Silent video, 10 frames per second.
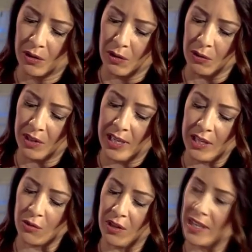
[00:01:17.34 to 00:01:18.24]
to look to
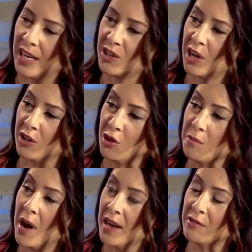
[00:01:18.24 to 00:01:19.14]
history to gauge how you
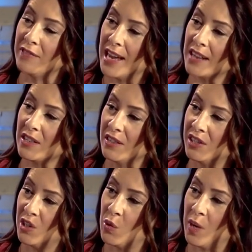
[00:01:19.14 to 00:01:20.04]
might react in a
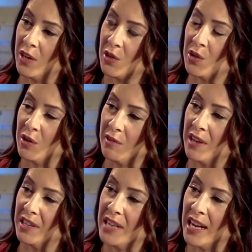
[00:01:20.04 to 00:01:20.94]
situation
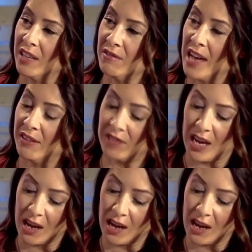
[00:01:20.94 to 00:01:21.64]
around a negative NAFTA